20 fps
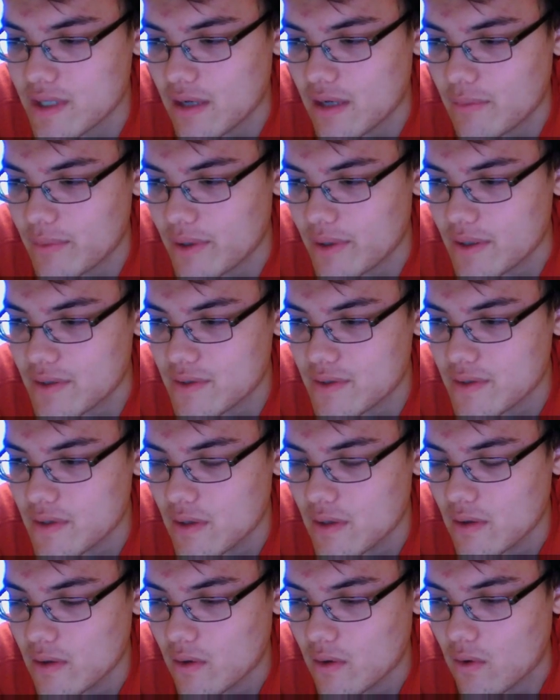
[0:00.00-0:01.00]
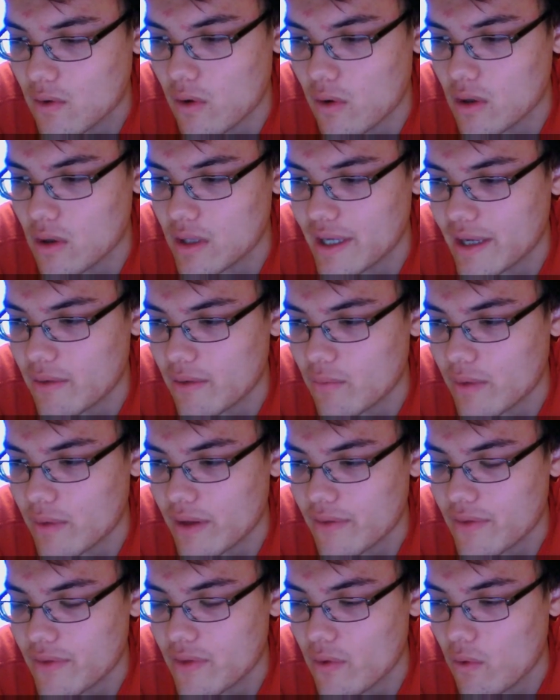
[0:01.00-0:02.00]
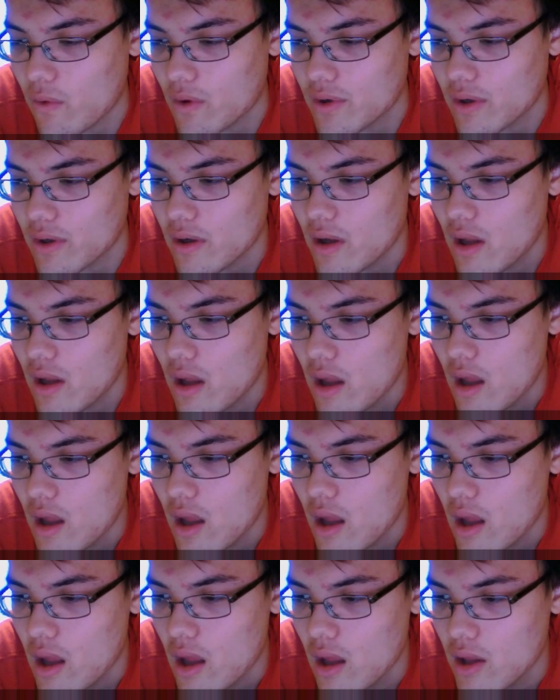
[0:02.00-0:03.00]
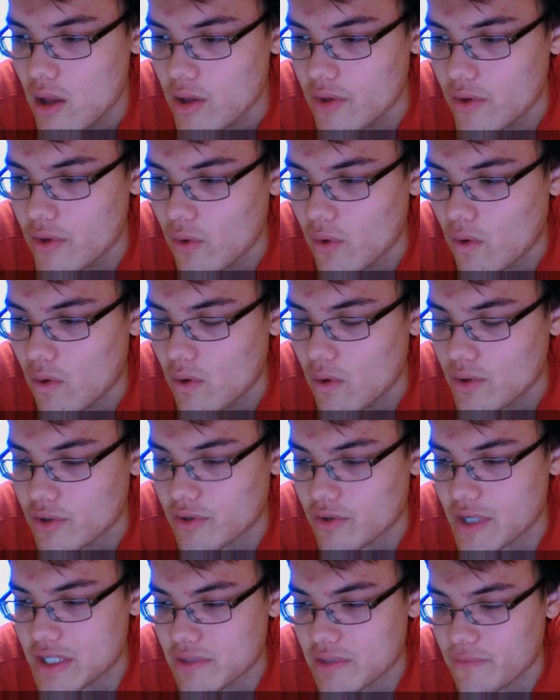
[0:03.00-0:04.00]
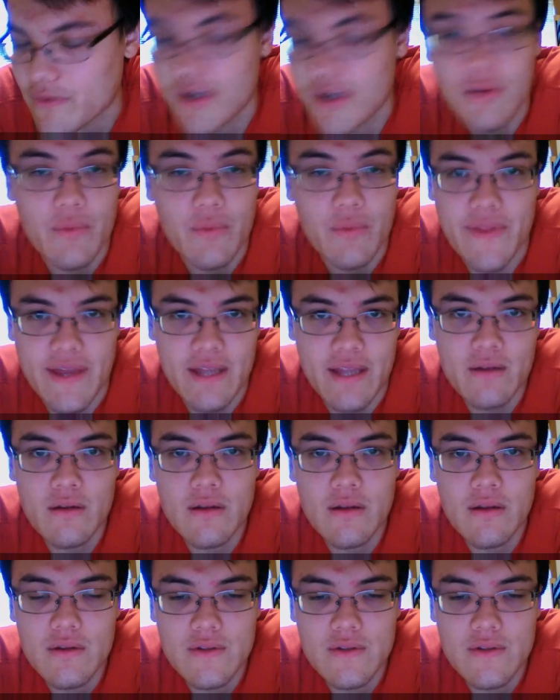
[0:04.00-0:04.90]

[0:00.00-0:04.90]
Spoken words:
numbers correlate with your degrees of freedom within.